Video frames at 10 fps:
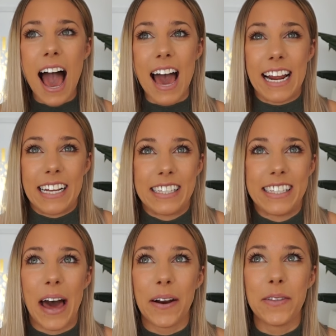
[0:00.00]
And I
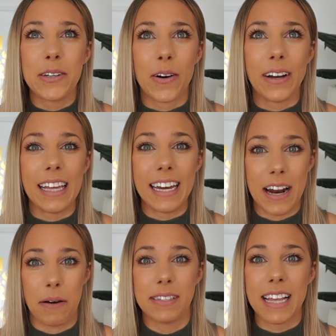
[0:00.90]
sat on the toilet
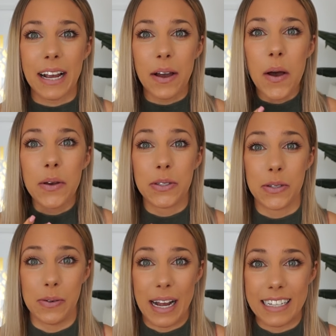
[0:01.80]
and I was like
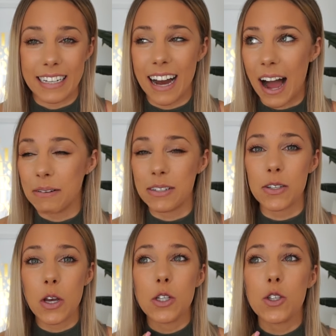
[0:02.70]
sweating. I
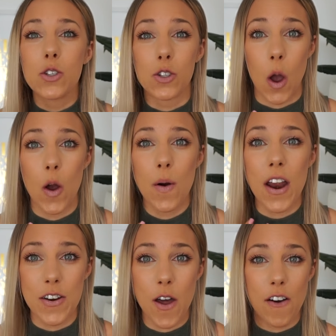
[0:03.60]
was so
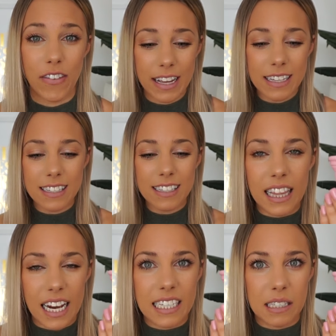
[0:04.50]
nervous.
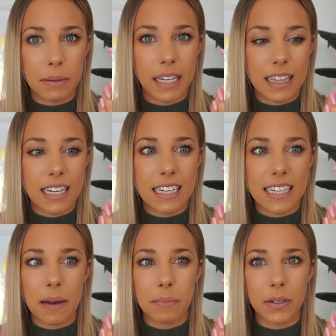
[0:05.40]
That is bigger than a
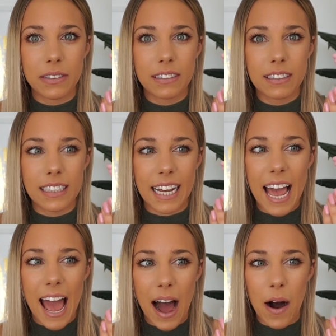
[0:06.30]
tampon. Like,
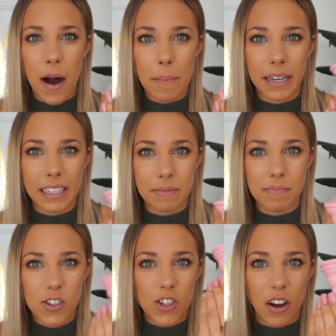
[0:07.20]
how am I gonna
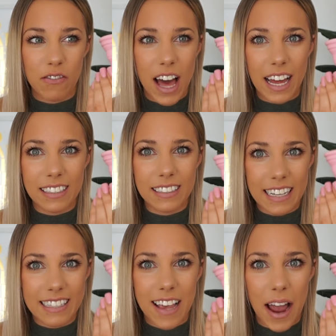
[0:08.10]
shove that
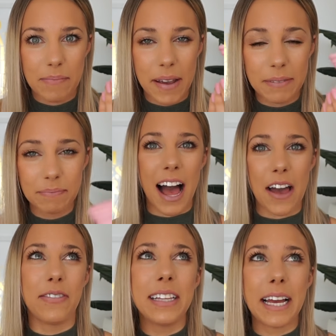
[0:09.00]
inside me?
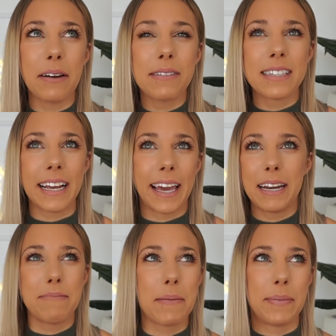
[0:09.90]
I feel like it was like
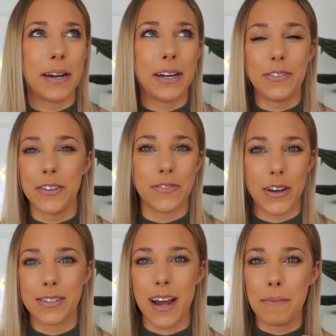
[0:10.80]
getting my period for the
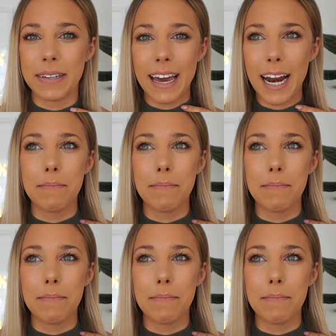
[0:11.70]
first time again.